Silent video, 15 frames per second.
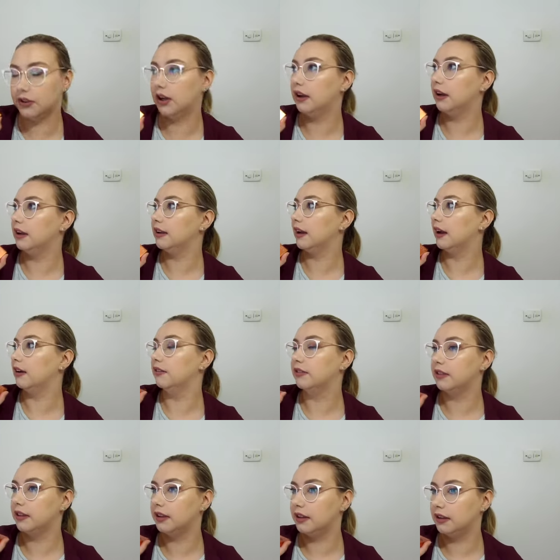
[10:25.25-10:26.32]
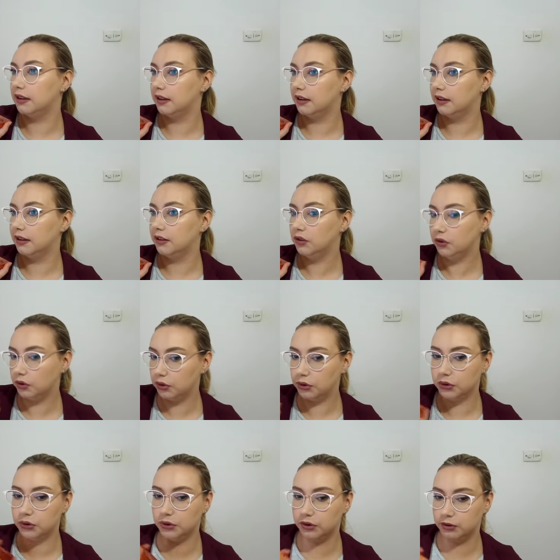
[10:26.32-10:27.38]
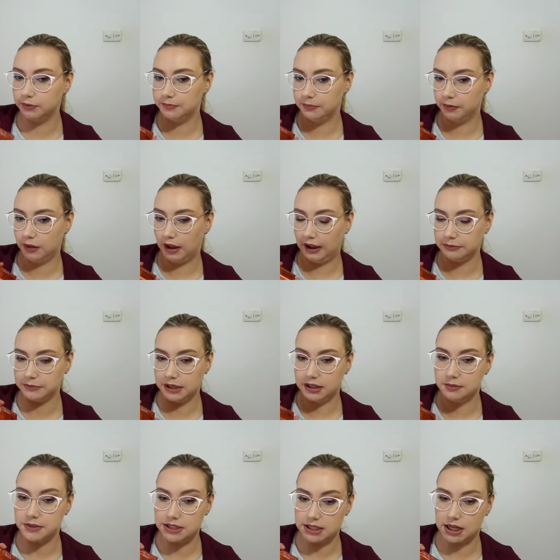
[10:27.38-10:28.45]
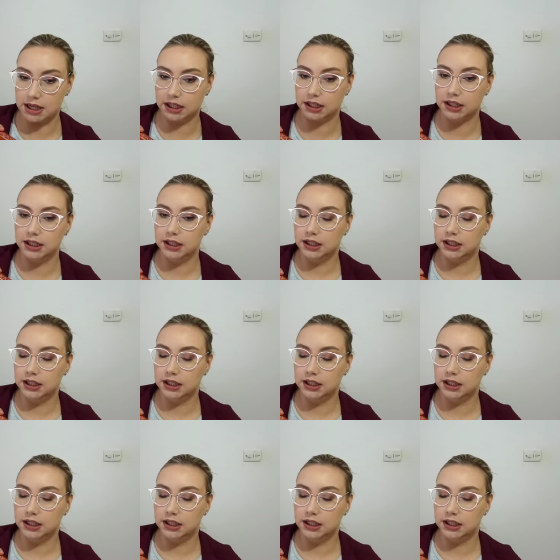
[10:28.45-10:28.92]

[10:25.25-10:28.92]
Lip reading: I have the nude, light, medium, and dark.